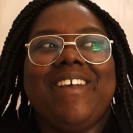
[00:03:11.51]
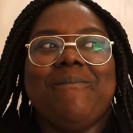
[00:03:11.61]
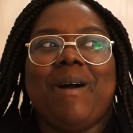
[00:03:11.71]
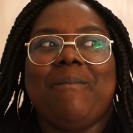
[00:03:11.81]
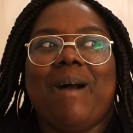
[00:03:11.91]

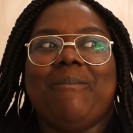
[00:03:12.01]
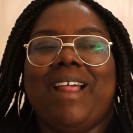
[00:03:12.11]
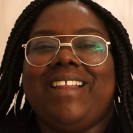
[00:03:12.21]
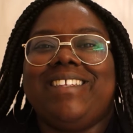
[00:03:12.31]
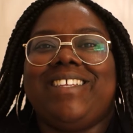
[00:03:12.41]
But I'm
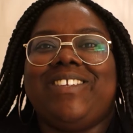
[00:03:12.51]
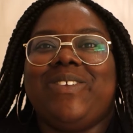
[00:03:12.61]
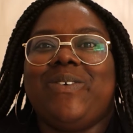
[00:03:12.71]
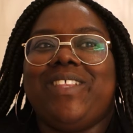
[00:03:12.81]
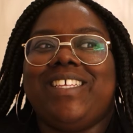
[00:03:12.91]
planning to
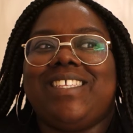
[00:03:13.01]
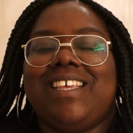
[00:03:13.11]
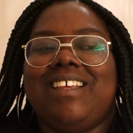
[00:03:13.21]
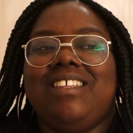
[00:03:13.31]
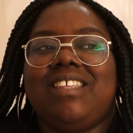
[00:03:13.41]
do all these
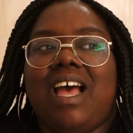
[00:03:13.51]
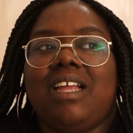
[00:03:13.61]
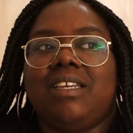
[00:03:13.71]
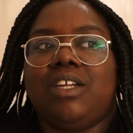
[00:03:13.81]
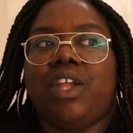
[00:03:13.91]
things,
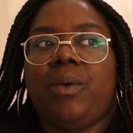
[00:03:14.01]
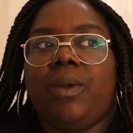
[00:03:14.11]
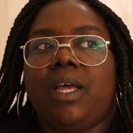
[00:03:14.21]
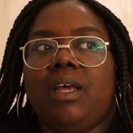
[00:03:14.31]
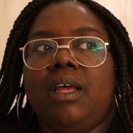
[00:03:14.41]
and I don't
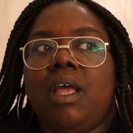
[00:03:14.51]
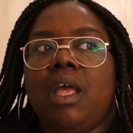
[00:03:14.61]
want to.